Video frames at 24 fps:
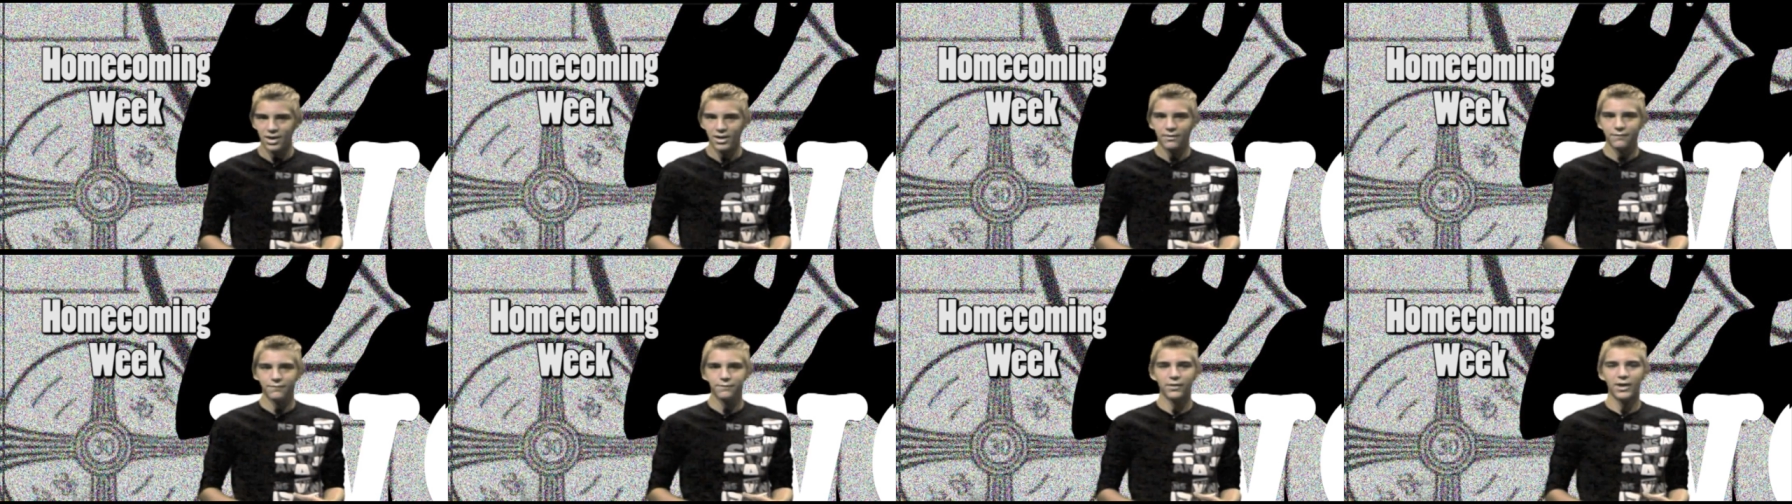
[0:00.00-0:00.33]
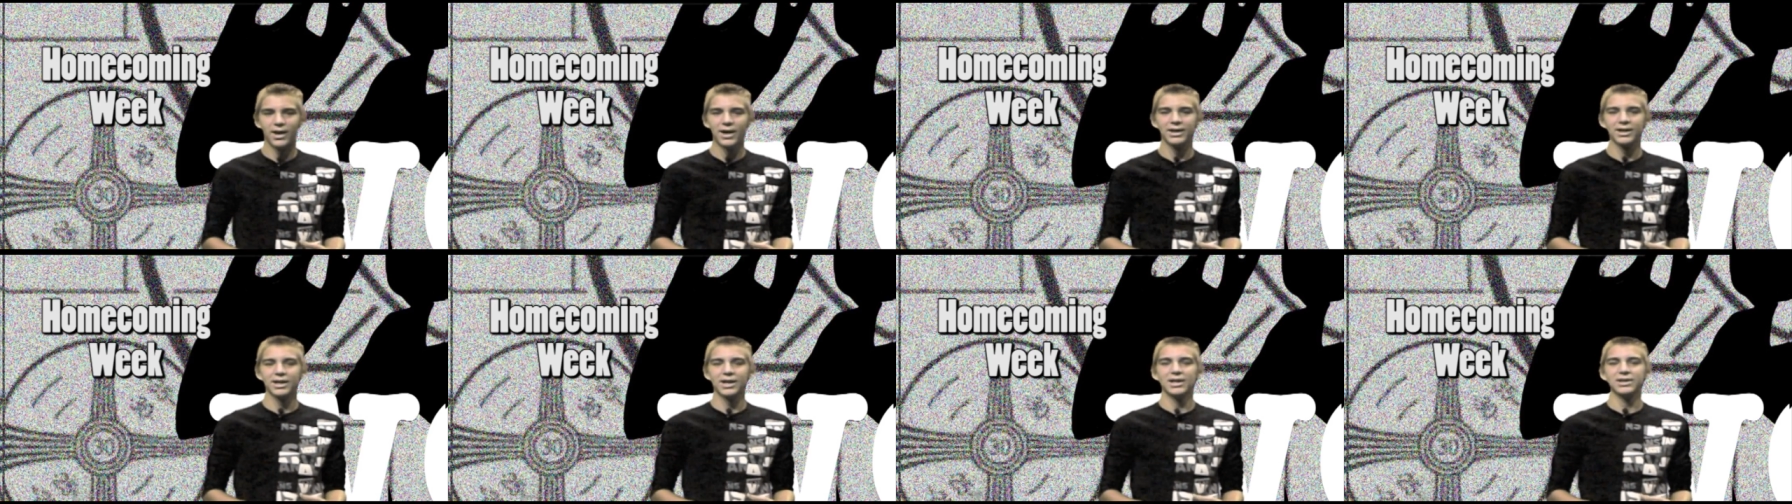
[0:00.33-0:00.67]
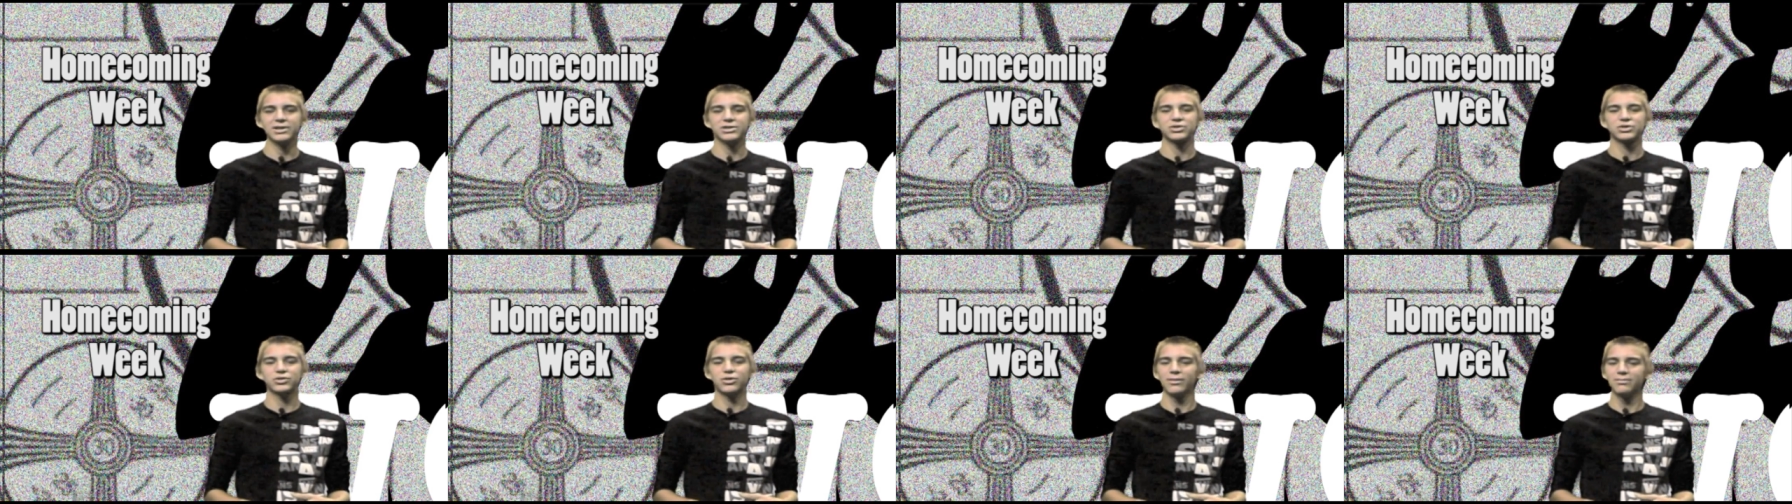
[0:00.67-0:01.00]
Friday,
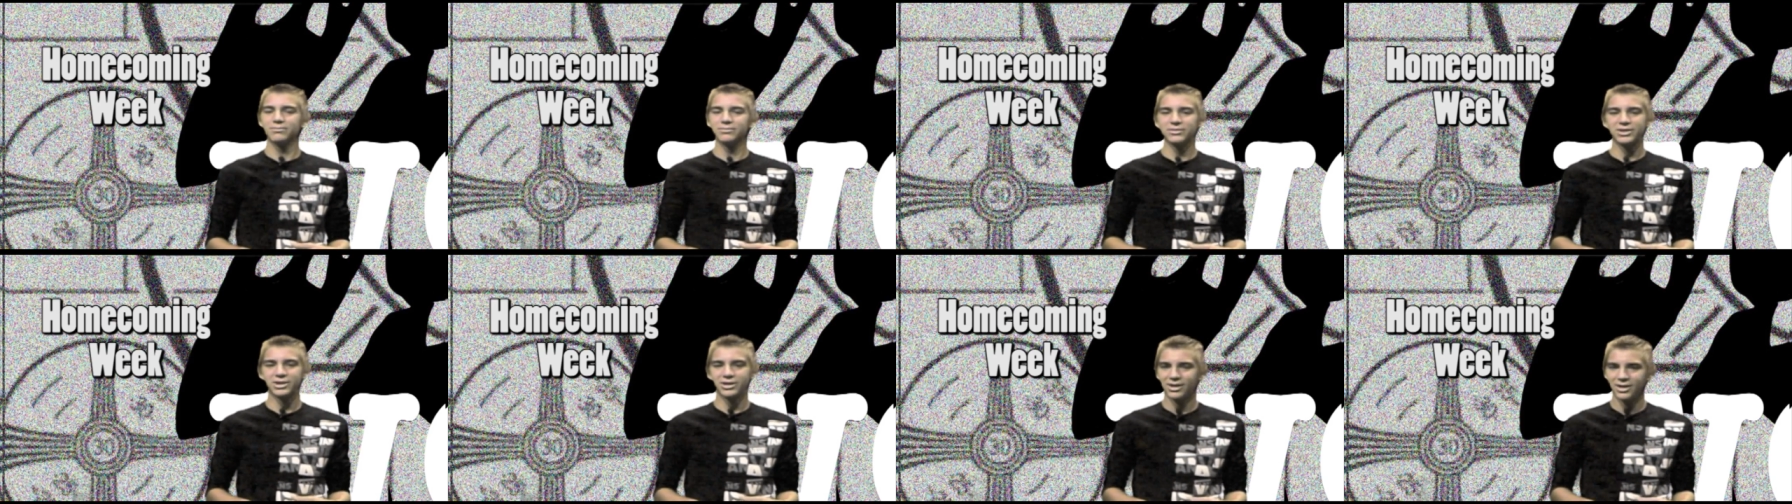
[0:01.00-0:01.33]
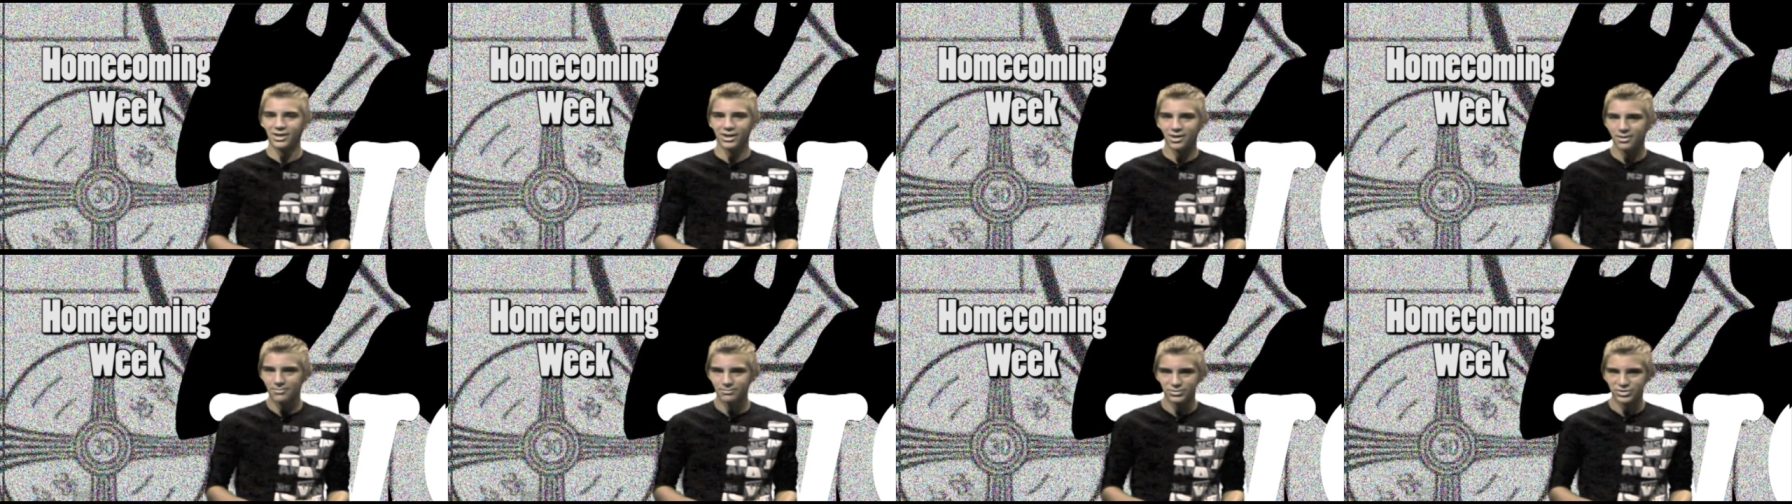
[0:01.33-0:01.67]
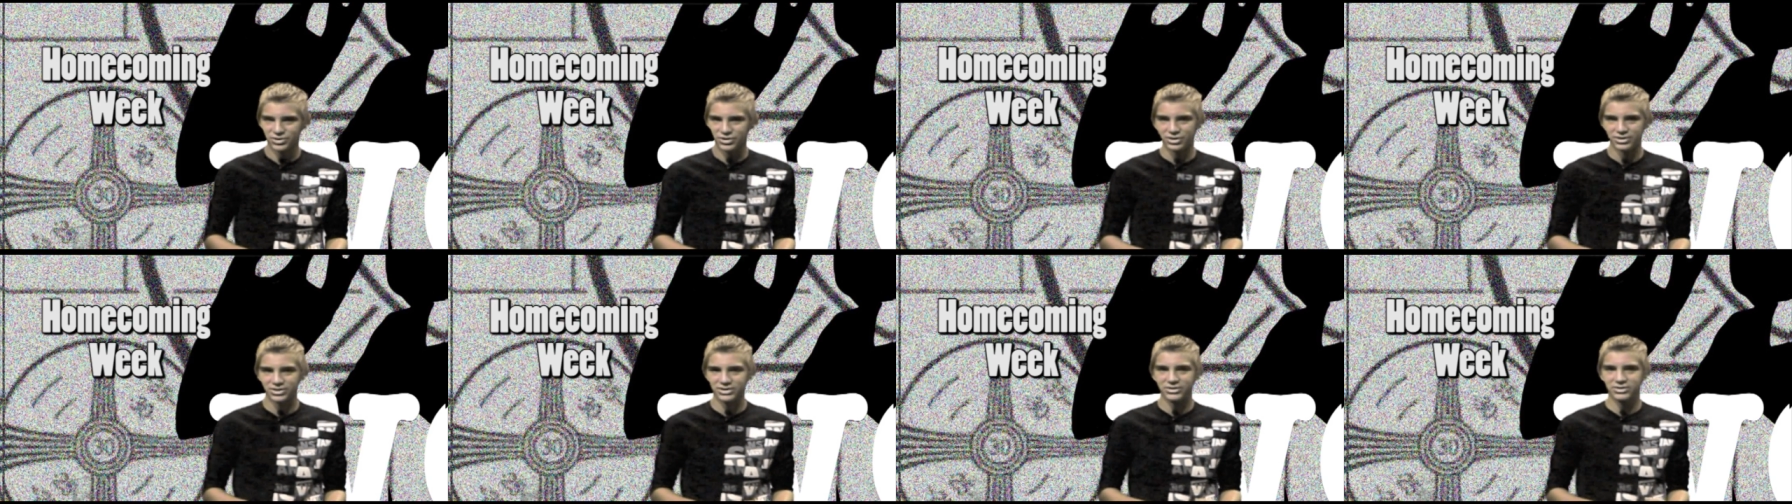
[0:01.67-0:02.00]

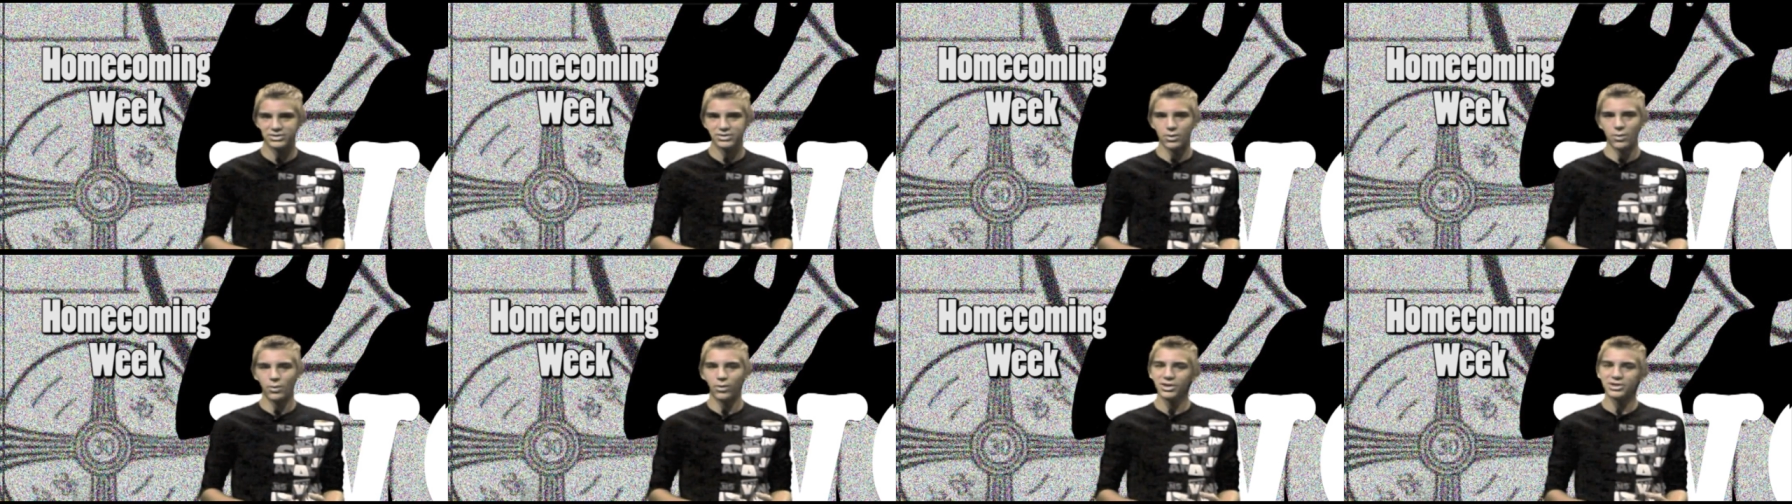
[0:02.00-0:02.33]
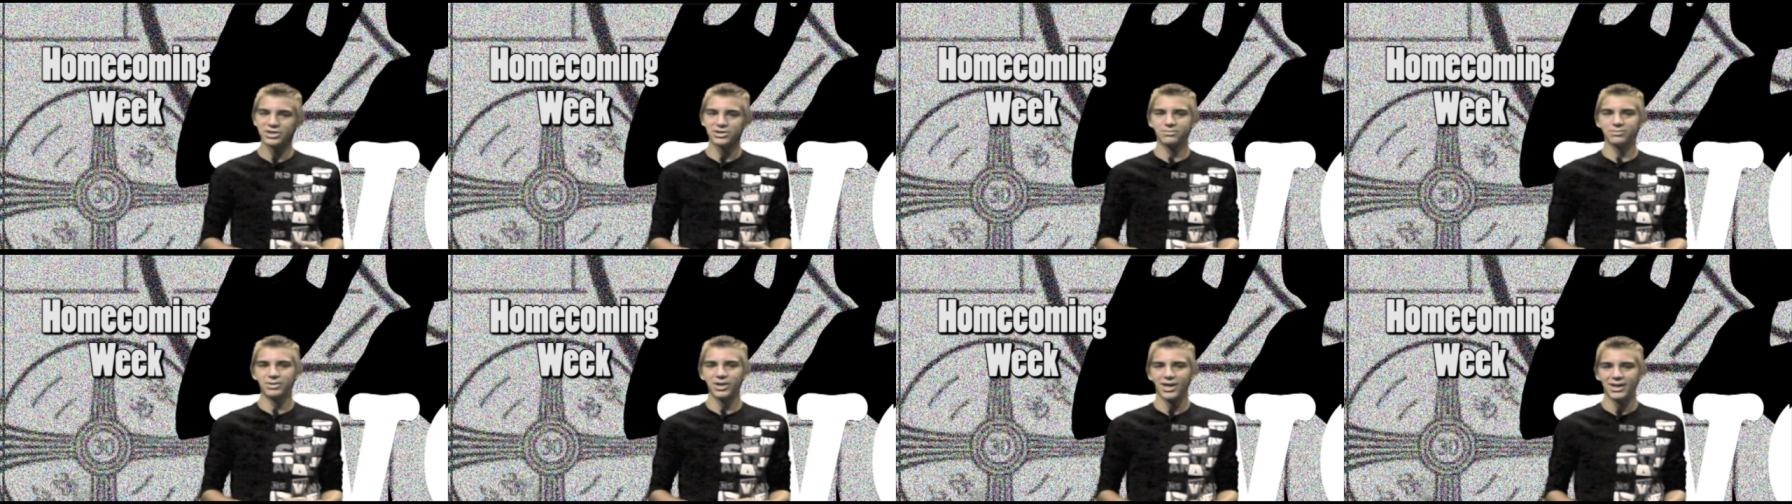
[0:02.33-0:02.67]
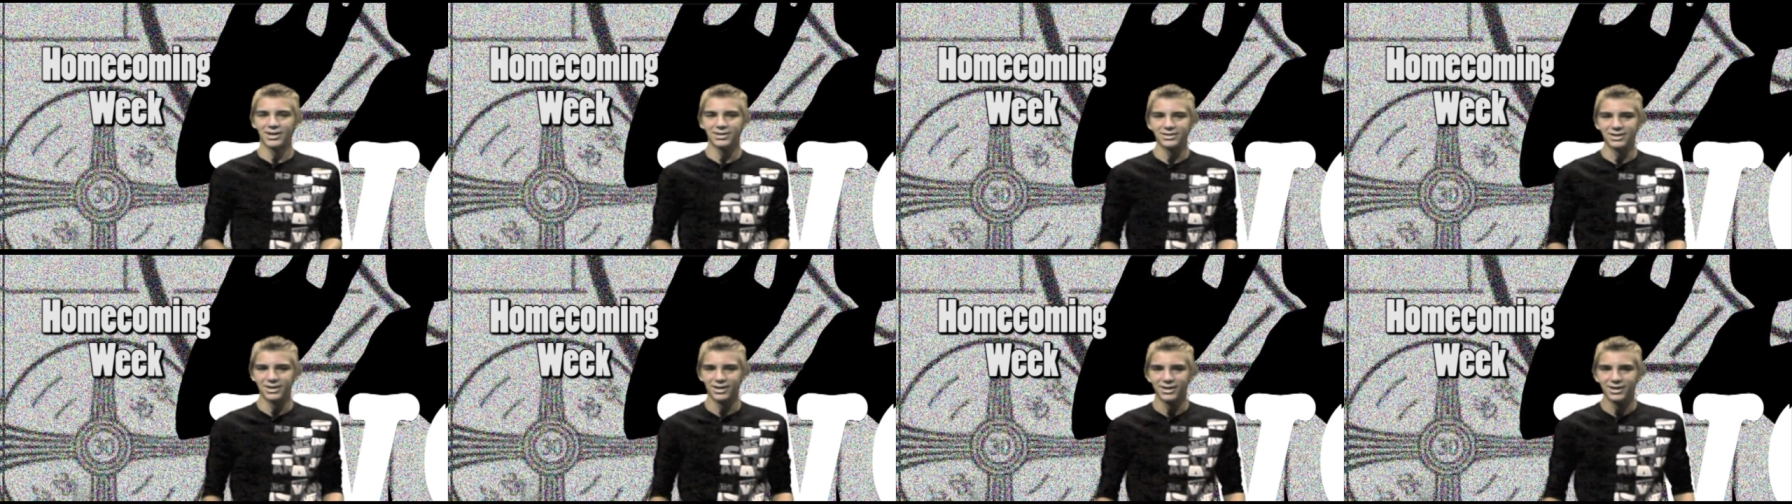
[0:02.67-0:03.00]
Scrumdiddlyumptious Orange and
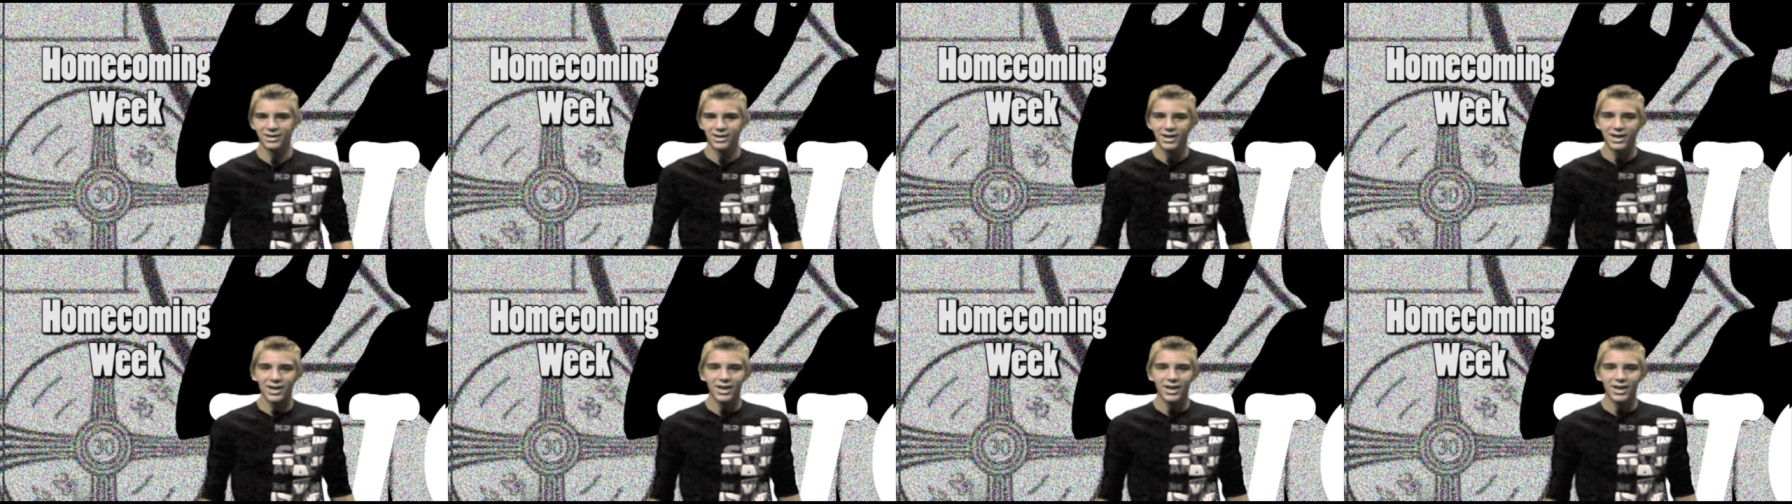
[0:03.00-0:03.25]
Black Day.